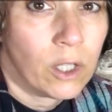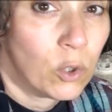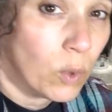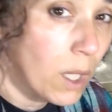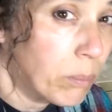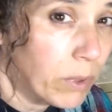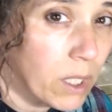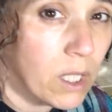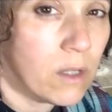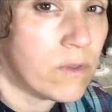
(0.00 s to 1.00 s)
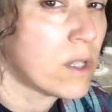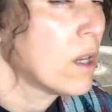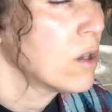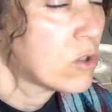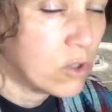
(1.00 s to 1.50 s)
grape leaves,
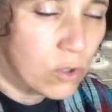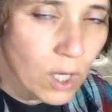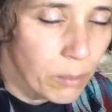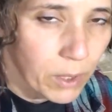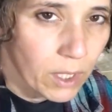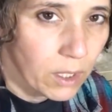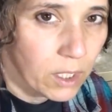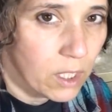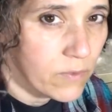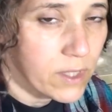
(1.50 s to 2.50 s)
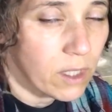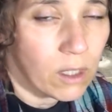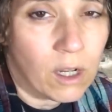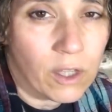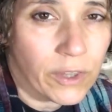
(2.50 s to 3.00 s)
strawberry leaves, and
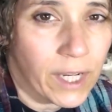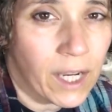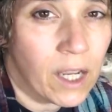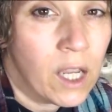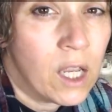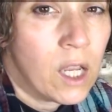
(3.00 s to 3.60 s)
all that,